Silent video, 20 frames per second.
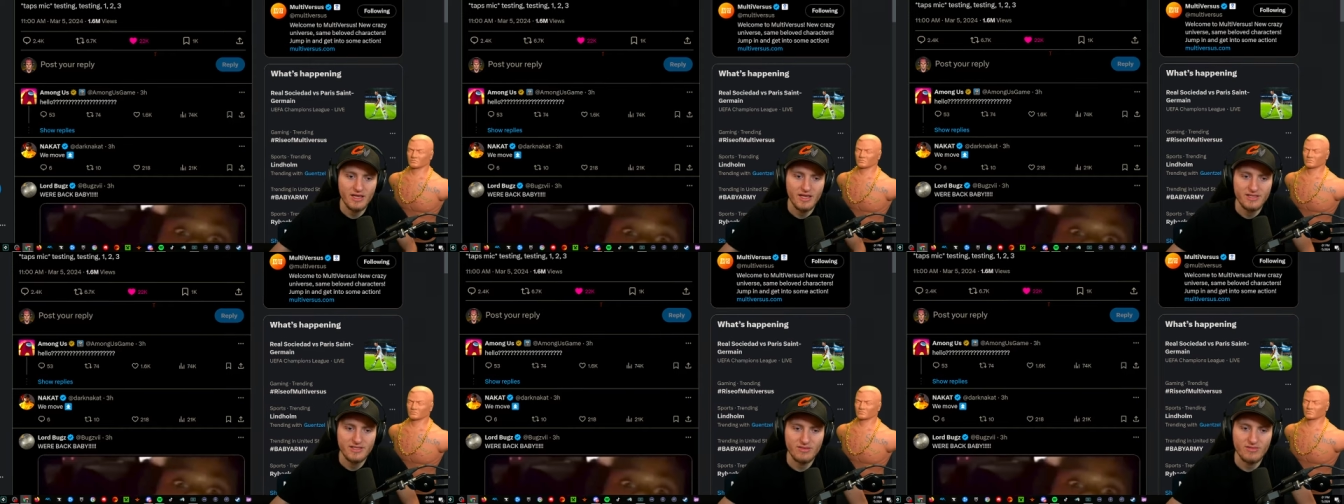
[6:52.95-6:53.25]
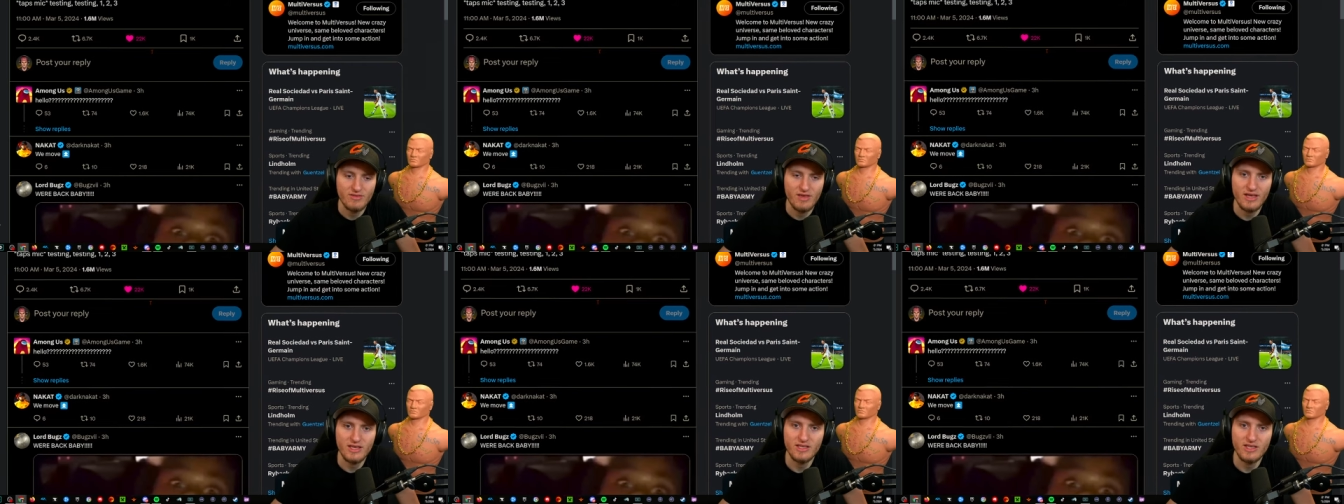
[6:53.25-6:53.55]
to
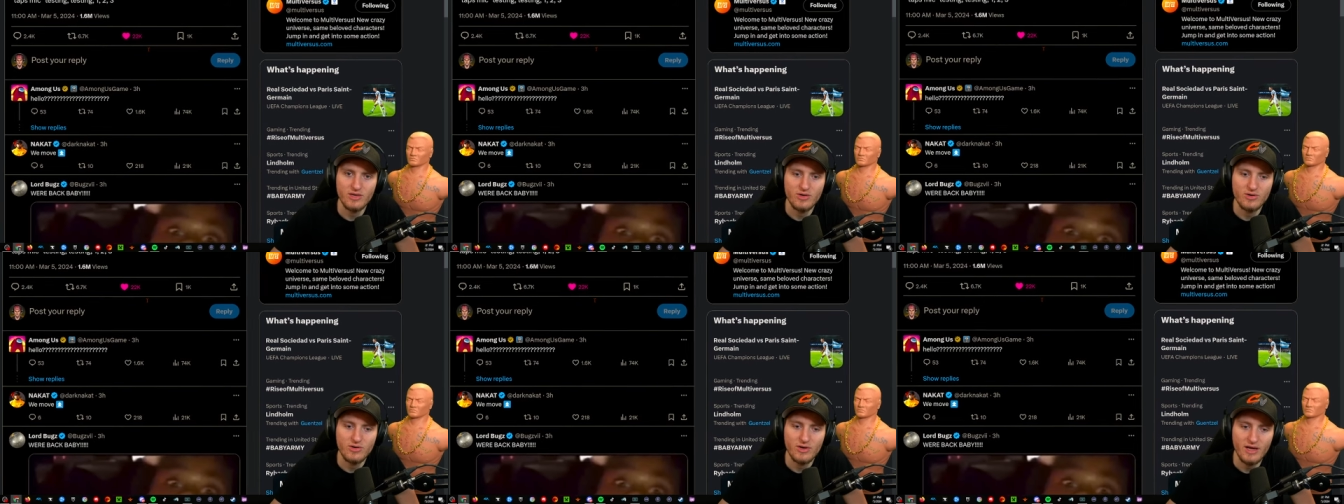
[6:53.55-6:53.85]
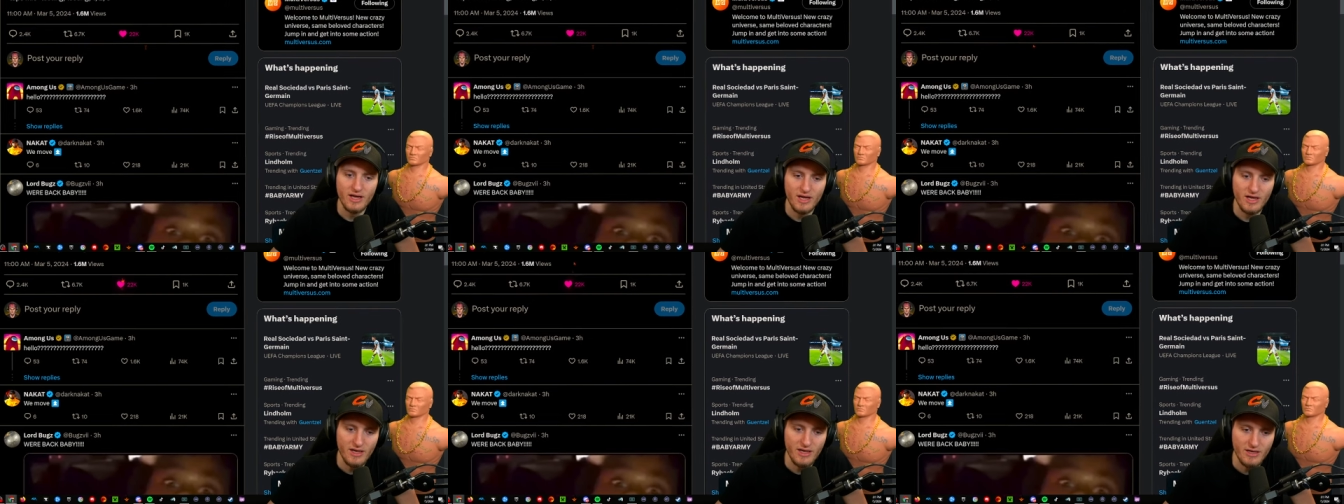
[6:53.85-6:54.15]
thank you
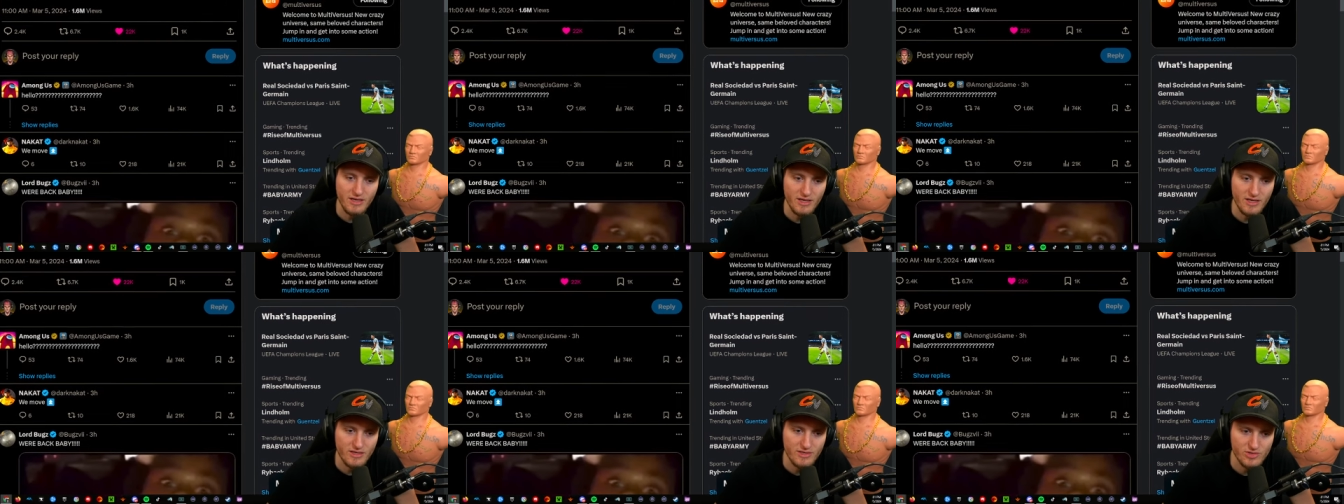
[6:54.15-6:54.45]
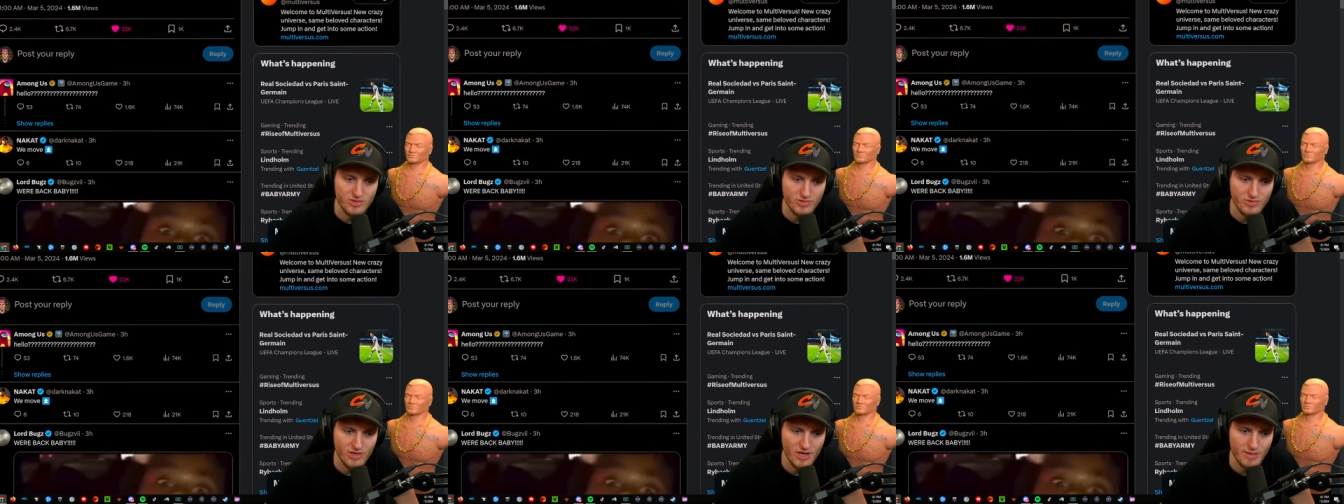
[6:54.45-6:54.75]
and uh,
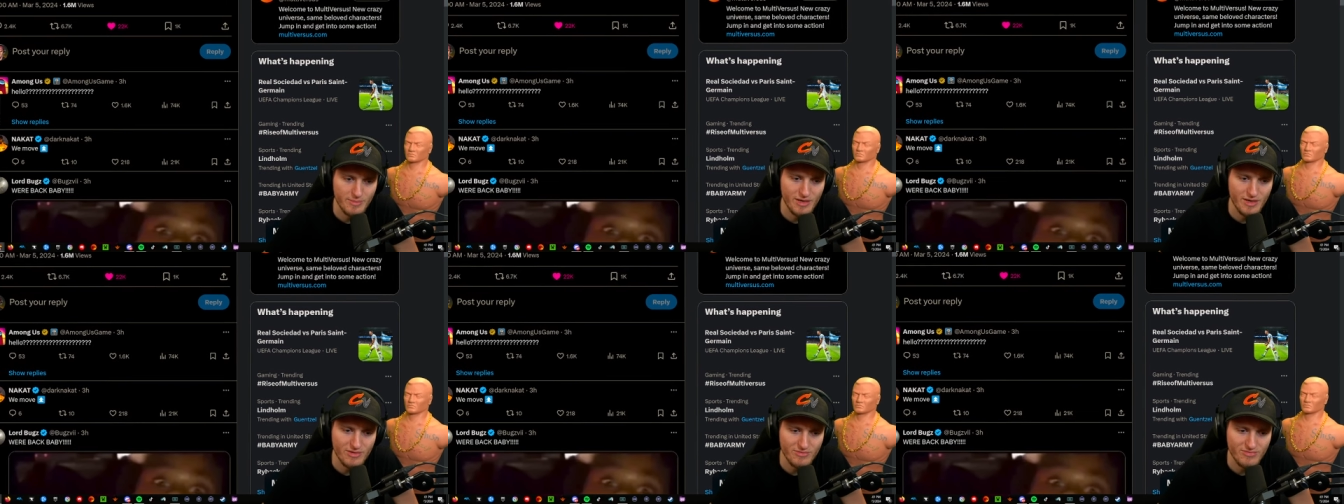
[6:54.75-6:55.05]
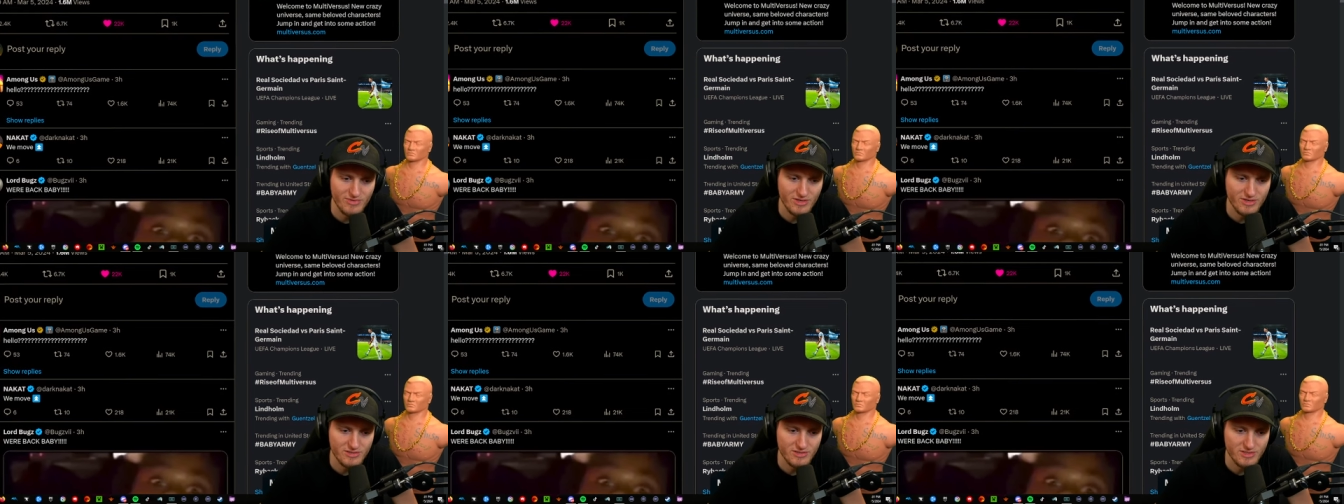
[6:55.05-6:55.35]
describe how it
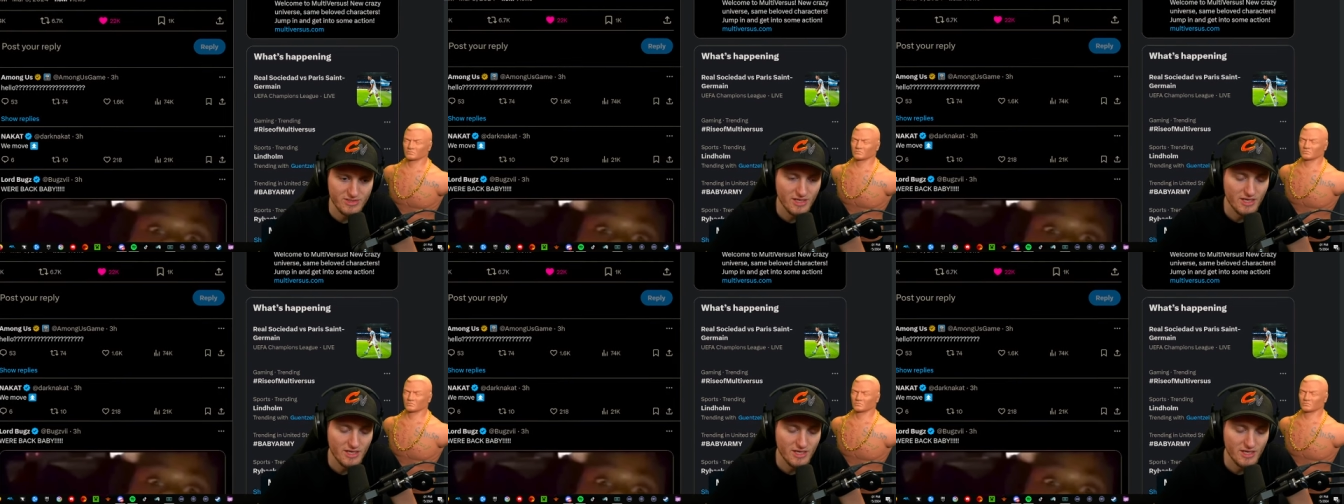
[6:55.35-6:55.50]
feels.